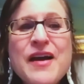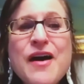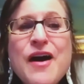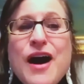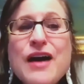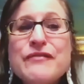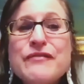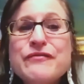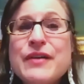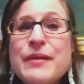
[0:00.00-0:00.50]

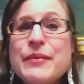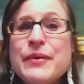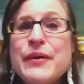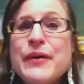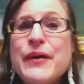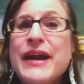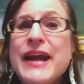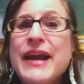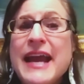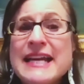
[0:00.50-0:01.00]
On
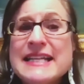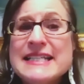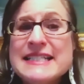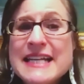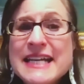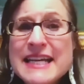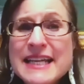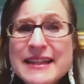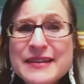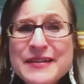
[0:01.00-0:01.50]
February
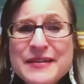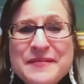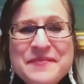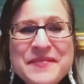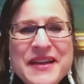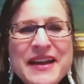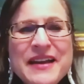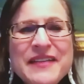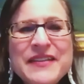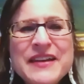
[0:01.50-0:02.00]
18th,
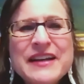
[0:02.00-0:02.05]
the